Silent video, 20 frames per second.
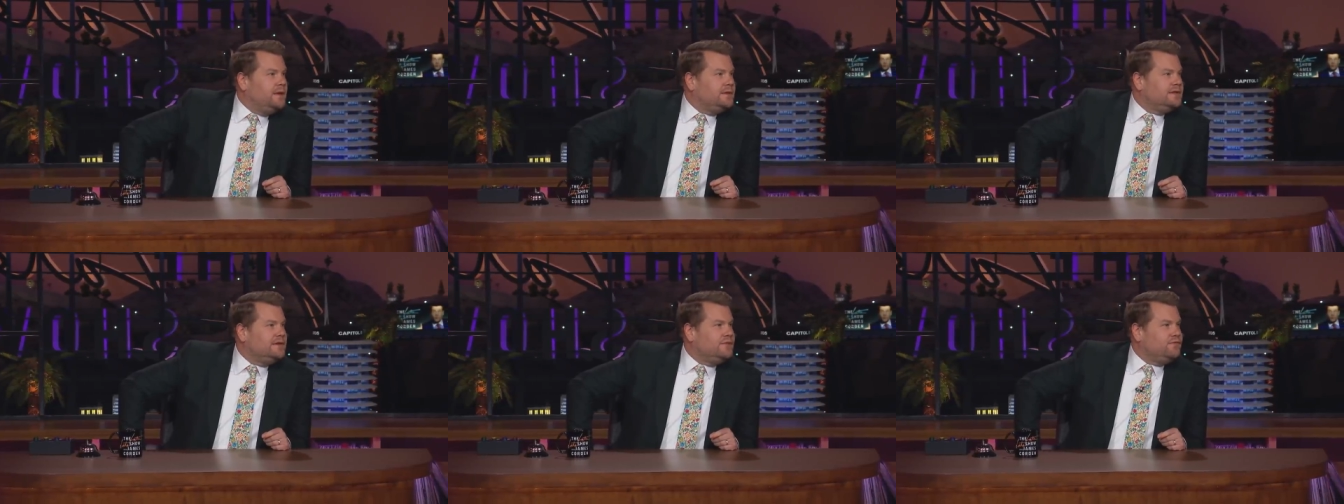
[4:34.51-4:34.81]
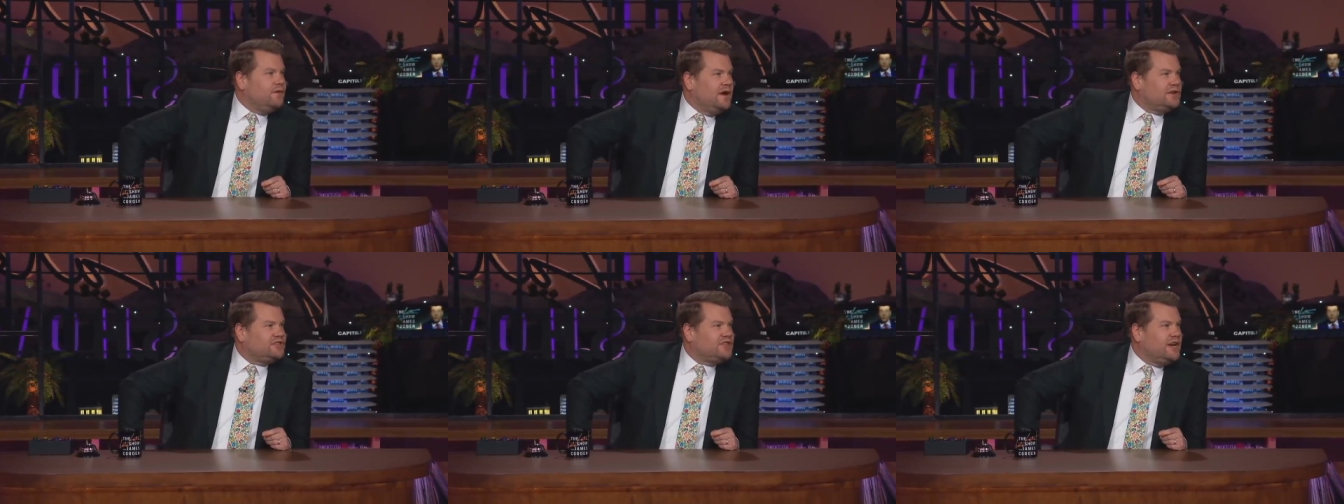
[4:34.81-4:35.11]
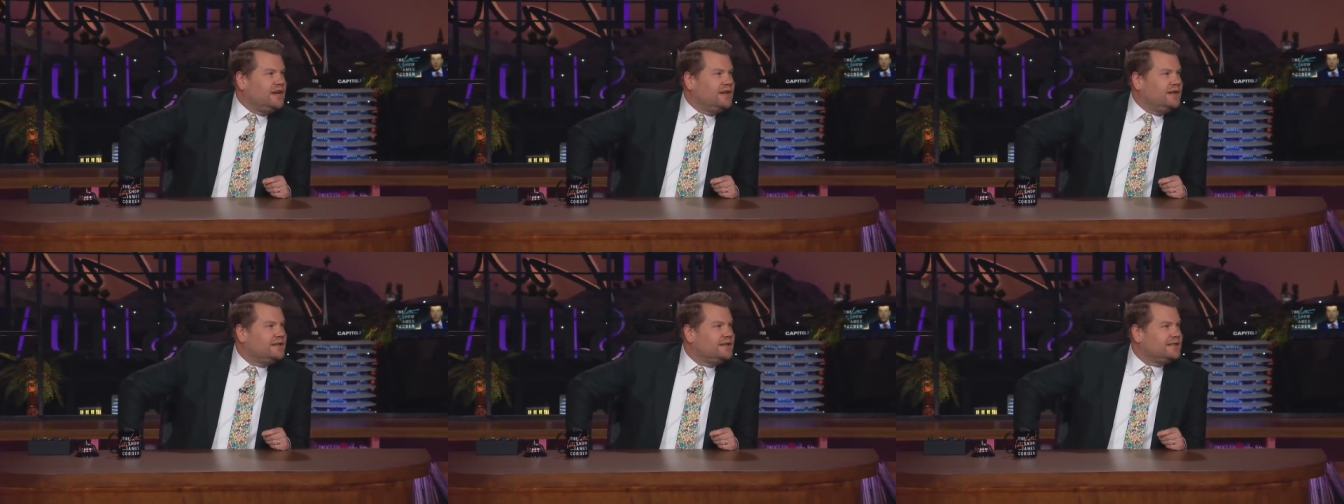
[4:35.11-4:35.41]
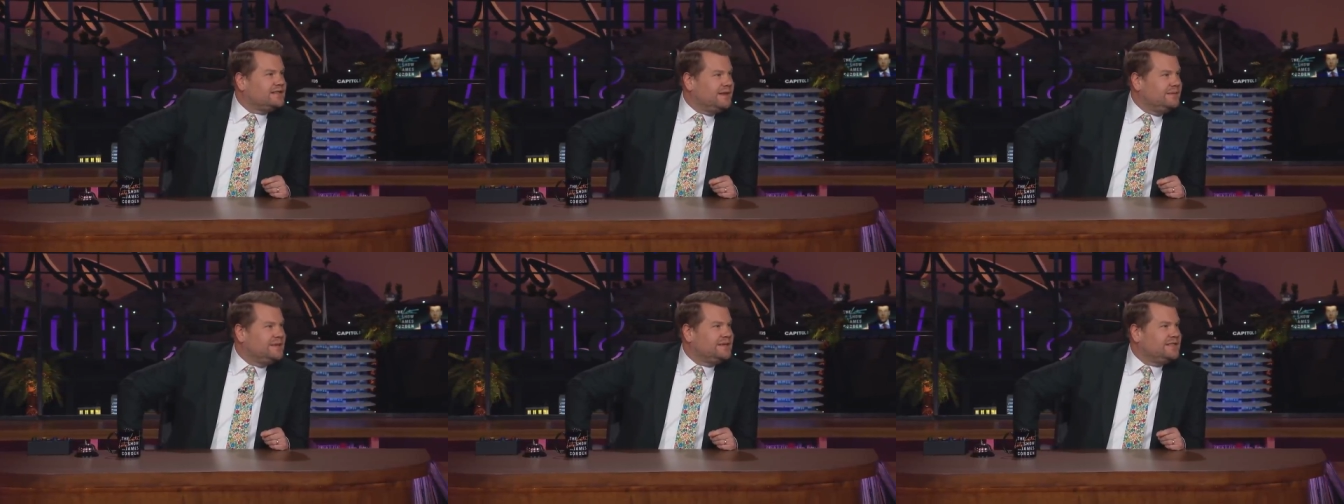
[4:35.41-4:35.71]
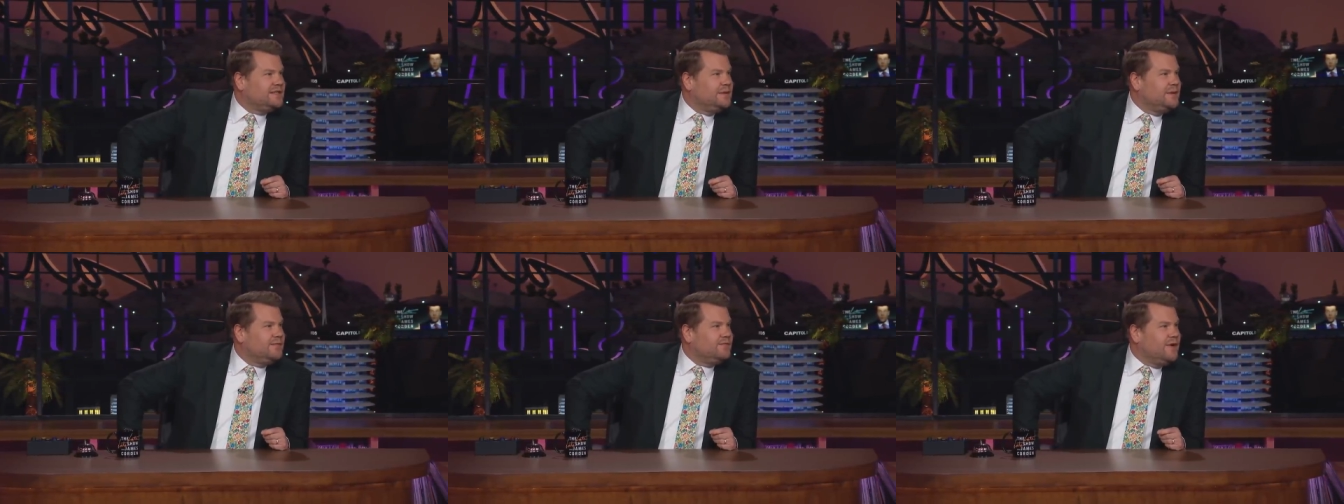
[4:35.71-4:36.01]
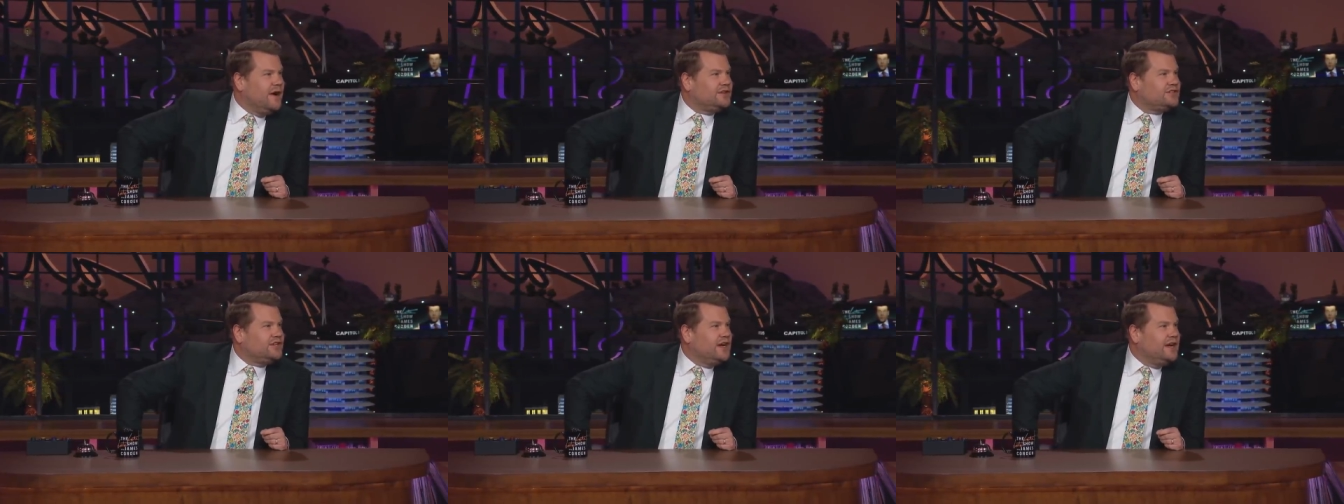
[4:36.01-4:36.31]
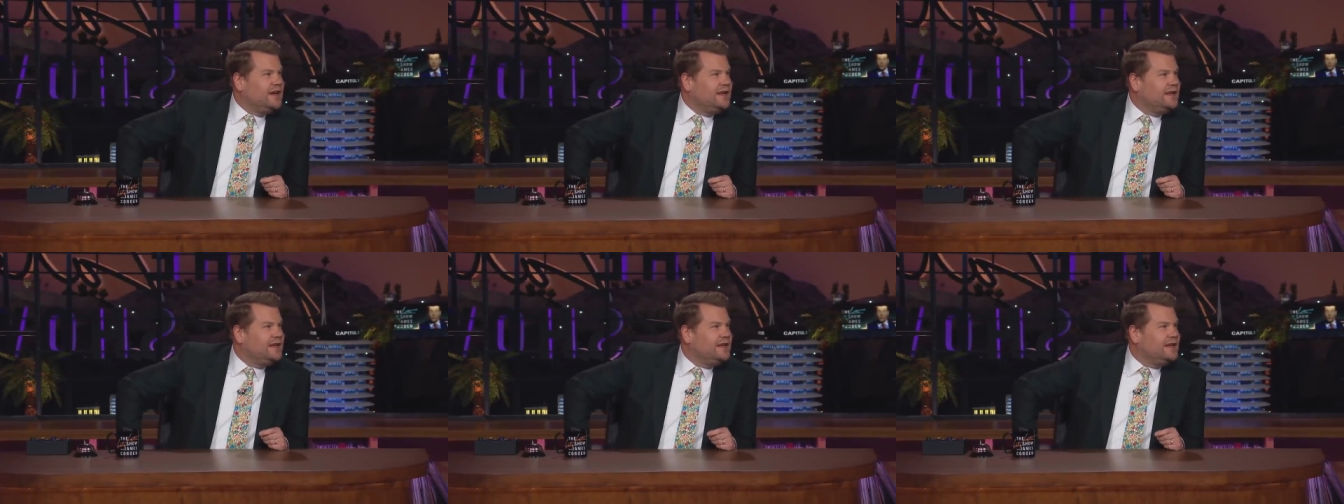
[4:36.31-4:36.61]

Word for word: Is it Russia? Something to do with Russia?